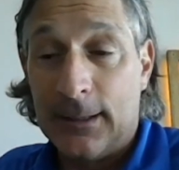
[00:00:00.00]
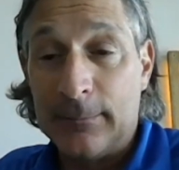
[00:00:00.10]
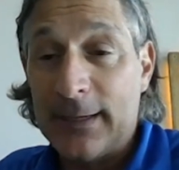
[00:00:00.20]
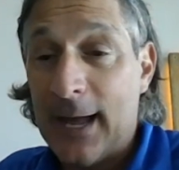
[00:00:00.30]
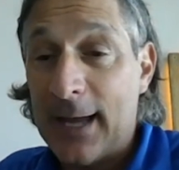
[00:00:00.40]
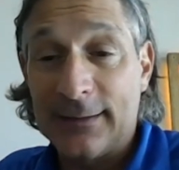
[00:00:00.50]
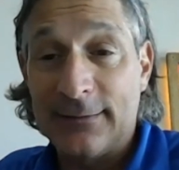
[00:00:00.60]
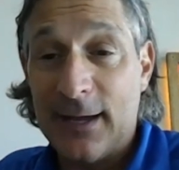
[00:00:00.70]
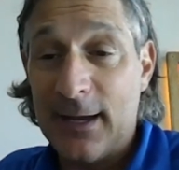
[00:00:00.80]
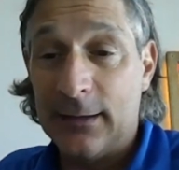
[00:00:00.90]
Um, and I
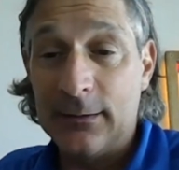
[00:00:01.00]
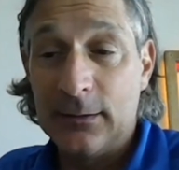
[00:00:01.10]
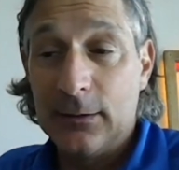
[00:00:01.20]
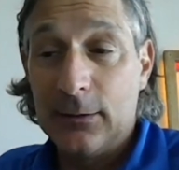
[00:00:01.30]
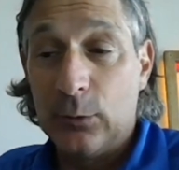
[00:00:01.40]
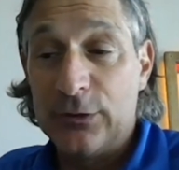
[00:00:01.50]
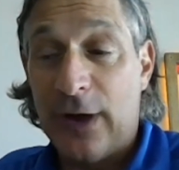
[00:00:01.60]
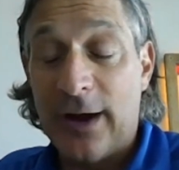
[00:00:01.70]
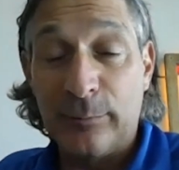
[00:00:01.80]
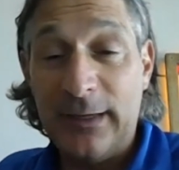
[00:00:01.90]
got to tell you,
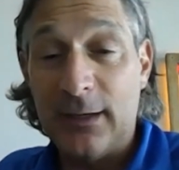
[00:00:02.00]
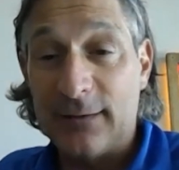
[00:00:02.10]
what drives